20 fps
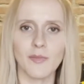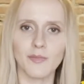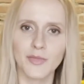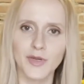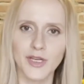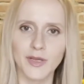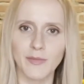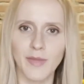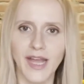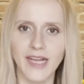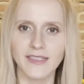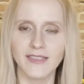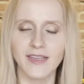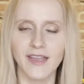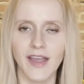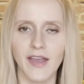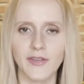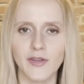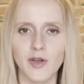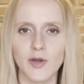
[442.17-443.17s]
put it back
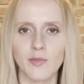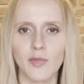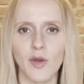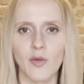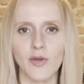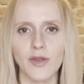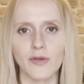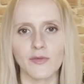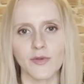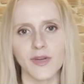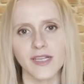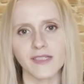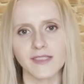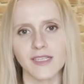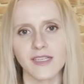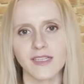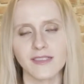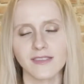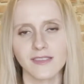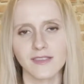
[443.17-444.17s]
together, but we rigged
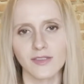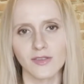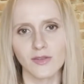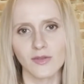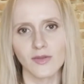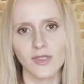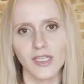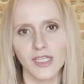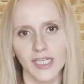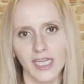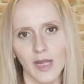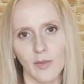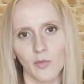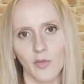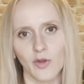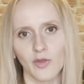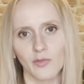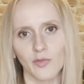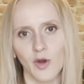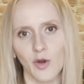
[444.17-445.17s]
it to hook it up
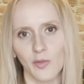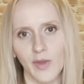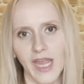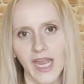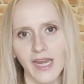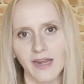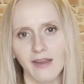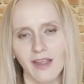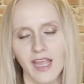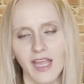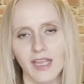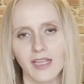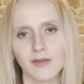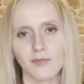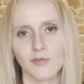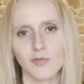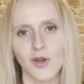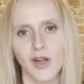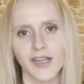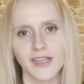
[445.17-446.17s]
with propane
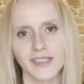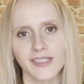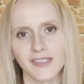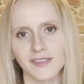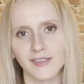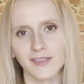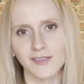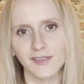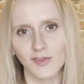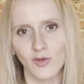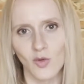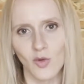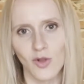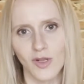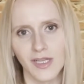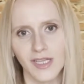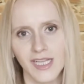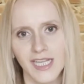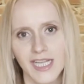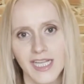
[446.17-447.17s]
and brought it into
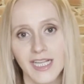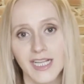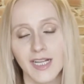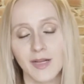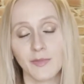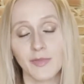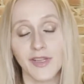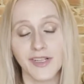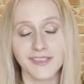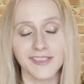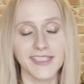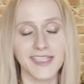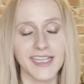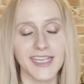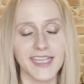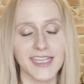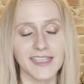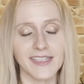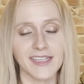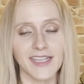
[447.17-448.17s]
school, plugged it
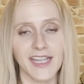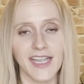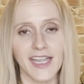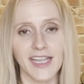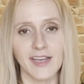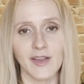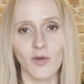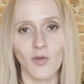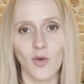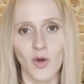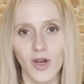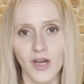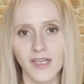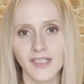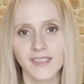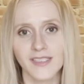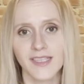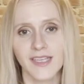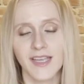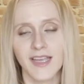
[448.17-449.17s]
in, and it
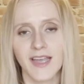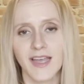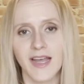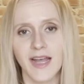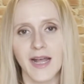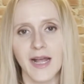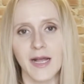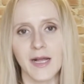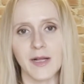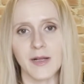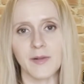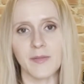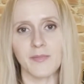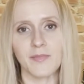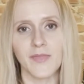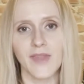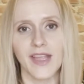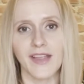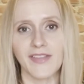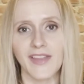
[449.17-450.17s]
worked.
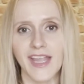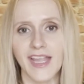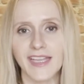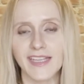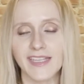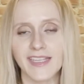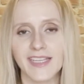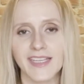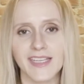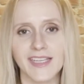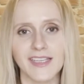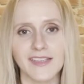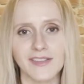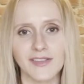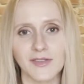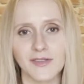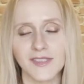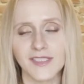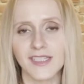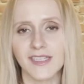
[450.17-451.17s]
And then he
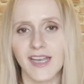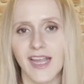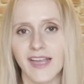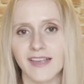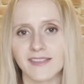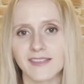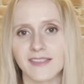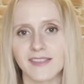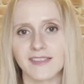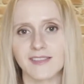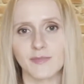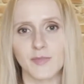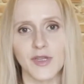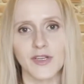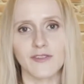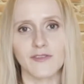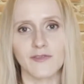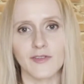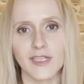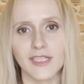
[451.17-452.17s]
used it as his
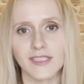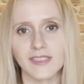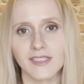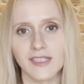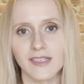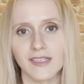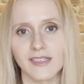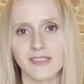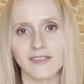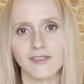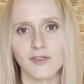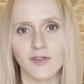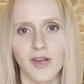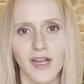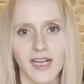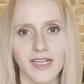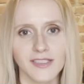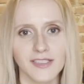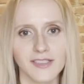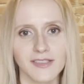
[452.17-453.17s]
beer fridge in his
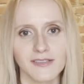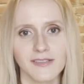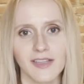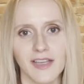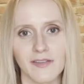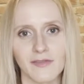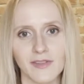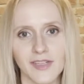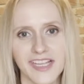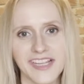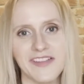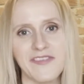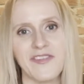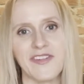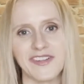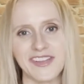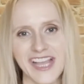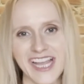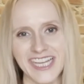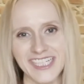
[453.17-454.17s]
garage
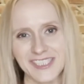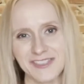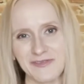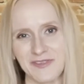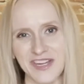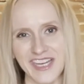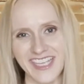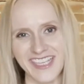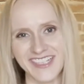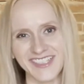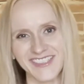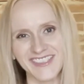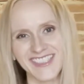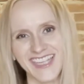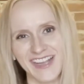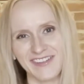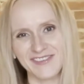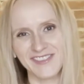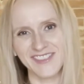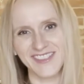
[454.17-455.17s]
for like 20 years
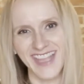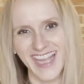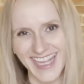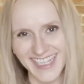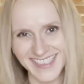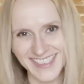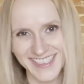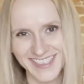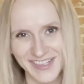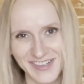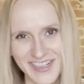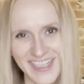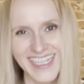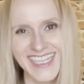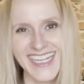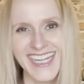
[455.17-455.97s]
after that. So